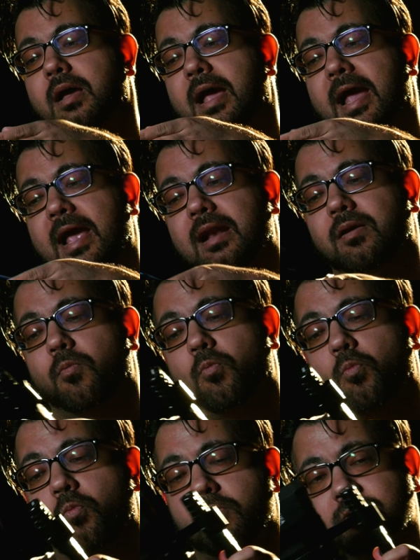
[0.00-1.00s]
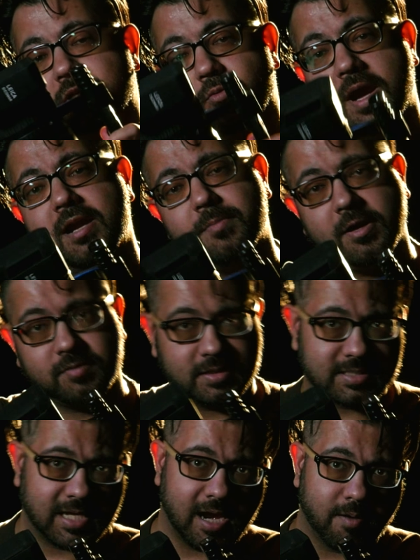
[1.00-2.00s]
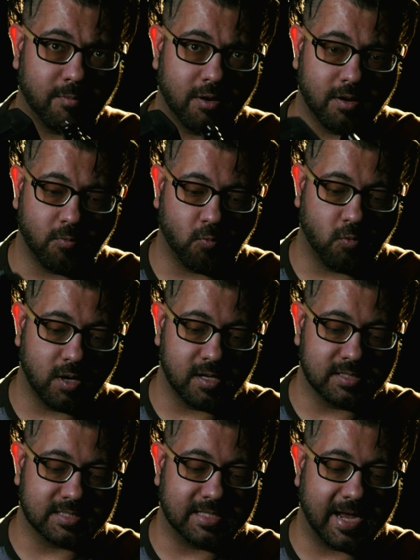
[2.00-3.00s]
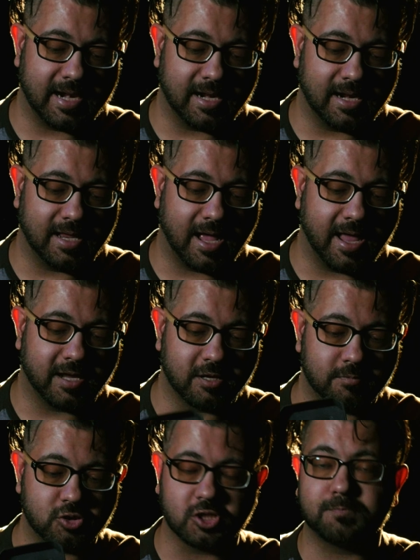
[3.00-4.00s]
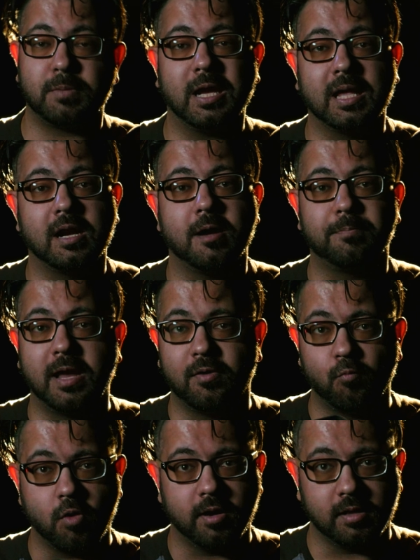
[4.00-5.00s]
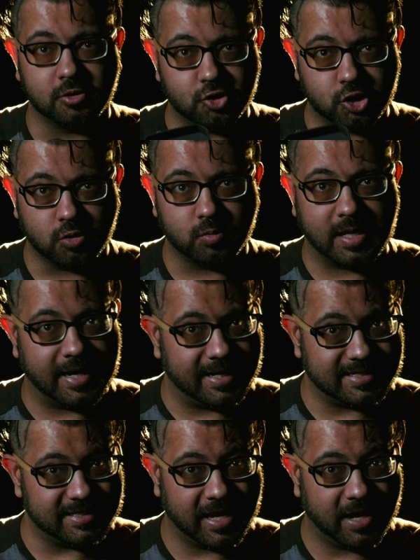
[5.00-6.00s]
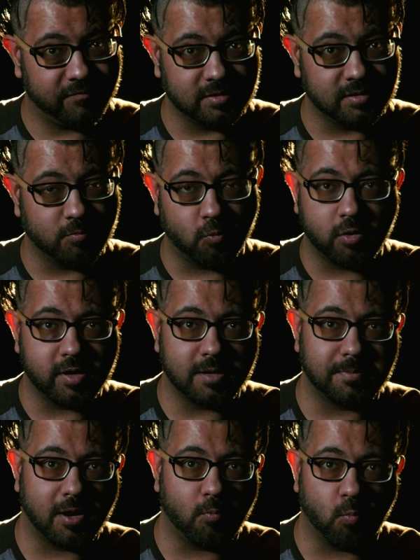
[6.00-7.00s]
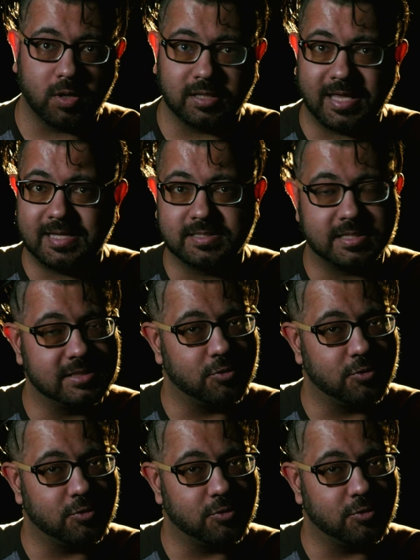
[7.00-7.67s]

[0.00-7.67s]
And what was great about this camera was that I can just pick it up and run and shoot, and I didn't have to worry about what lenses